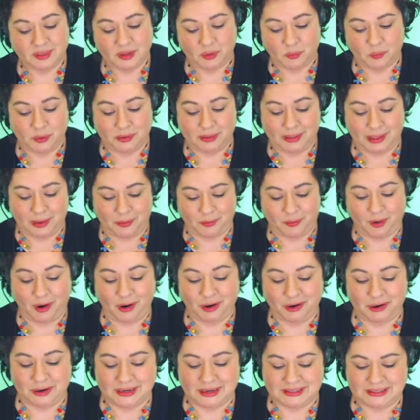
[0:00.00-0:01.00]
When they were
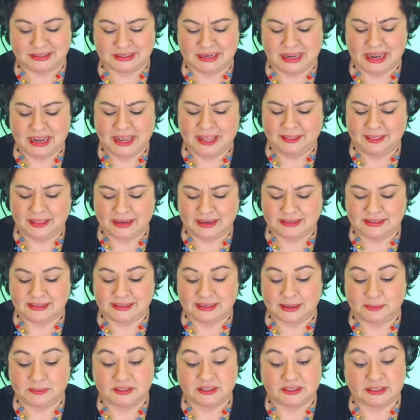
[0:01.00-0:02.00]
harnessed, they
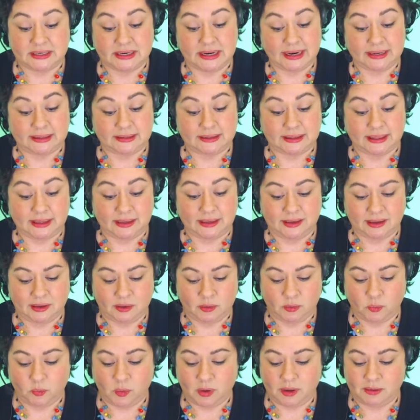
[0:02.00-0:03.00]
stepped sedately,
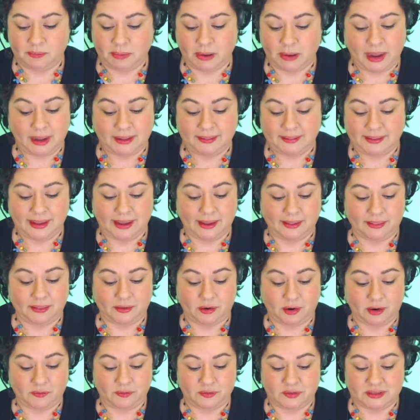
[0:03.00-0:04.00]
one behind the
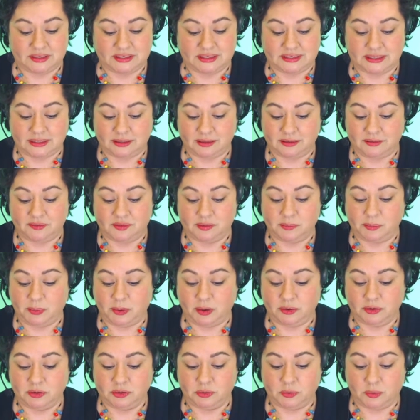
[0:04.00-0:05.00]
other, over the sill of the
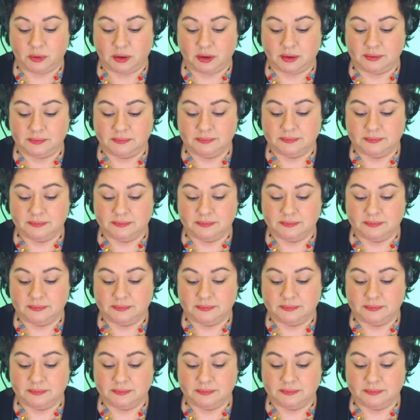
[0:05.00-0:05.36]
barn door,